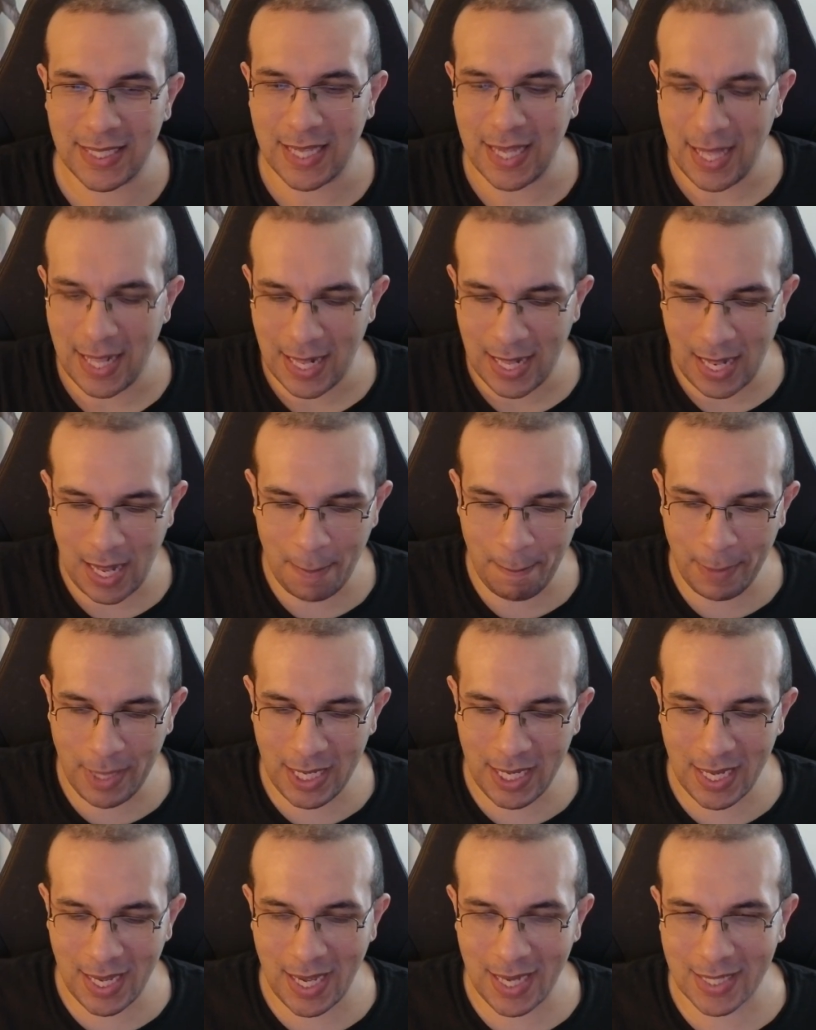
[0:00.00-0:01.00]
Let me
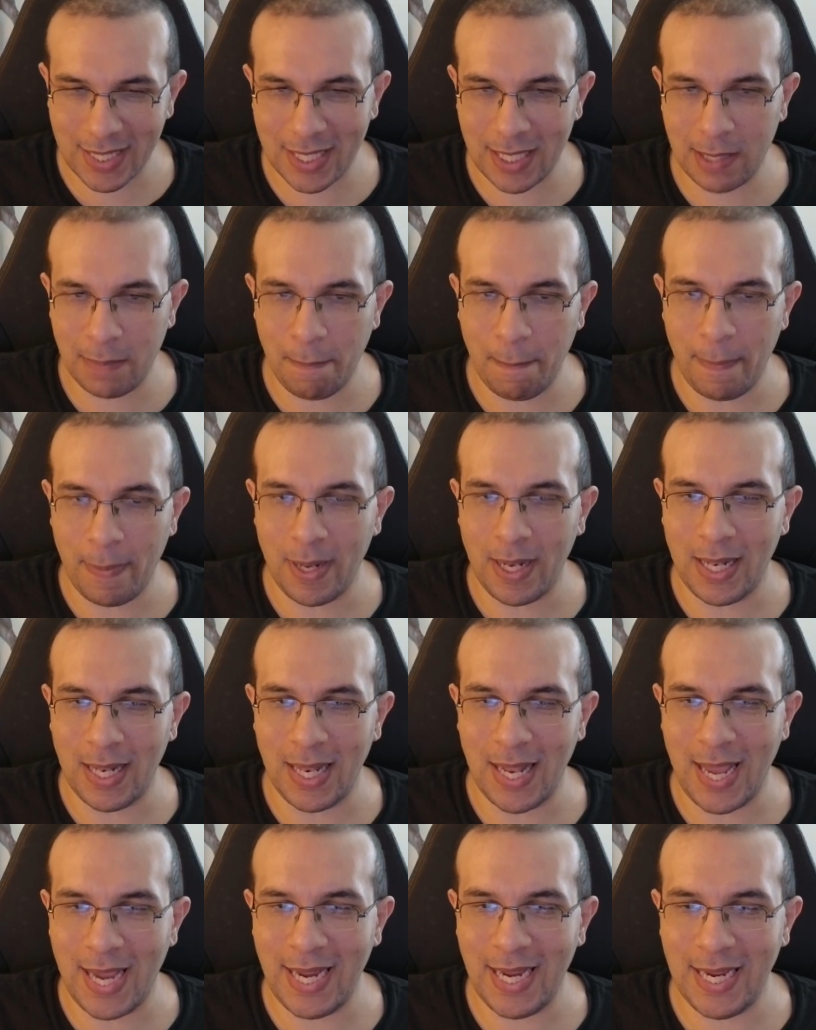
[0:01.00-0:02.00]

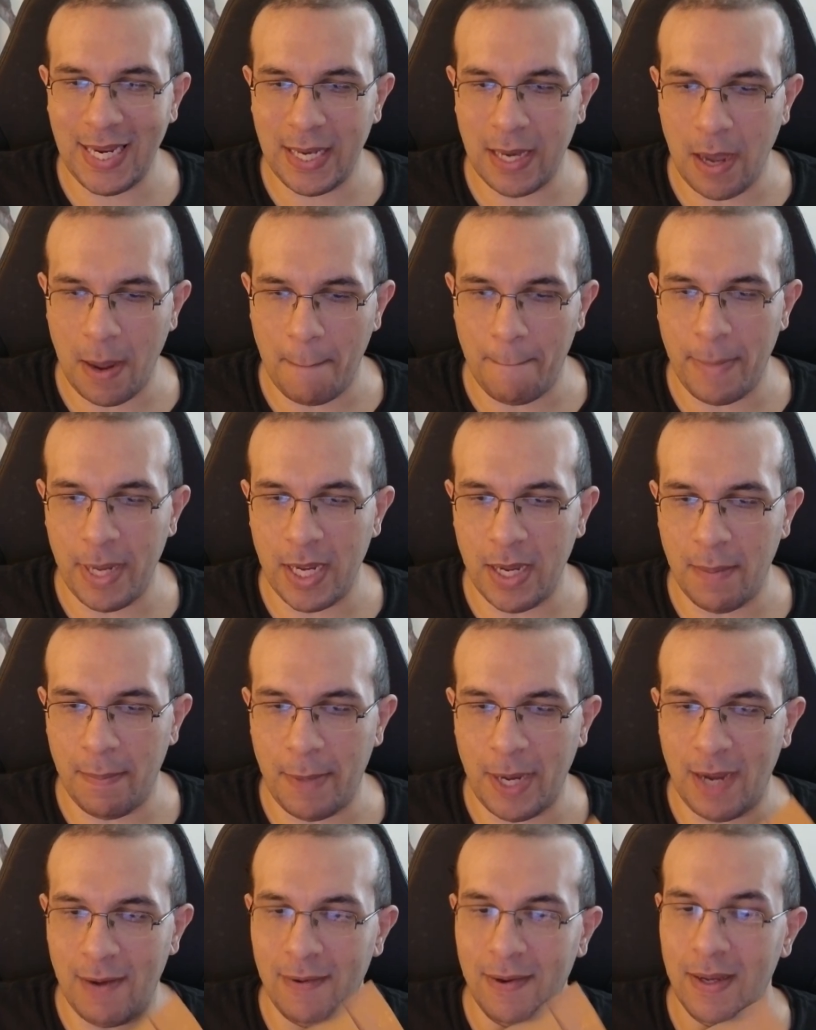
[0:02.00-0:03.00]
explain a bit
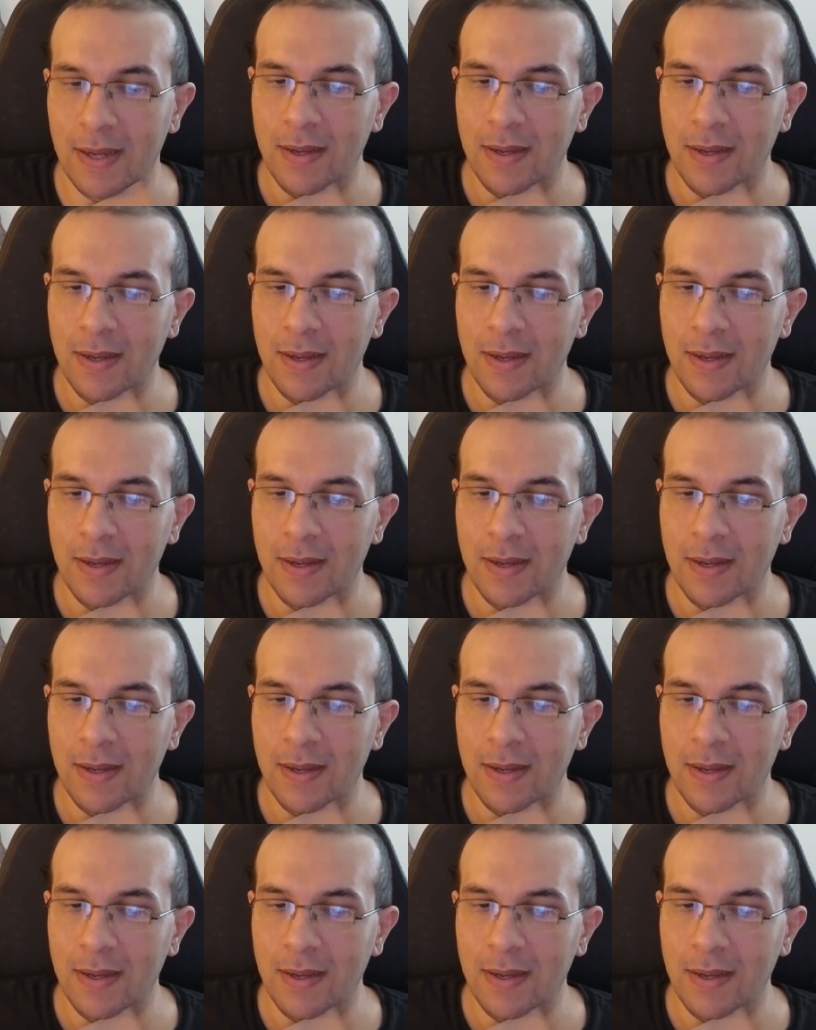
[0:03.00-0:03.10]
about it.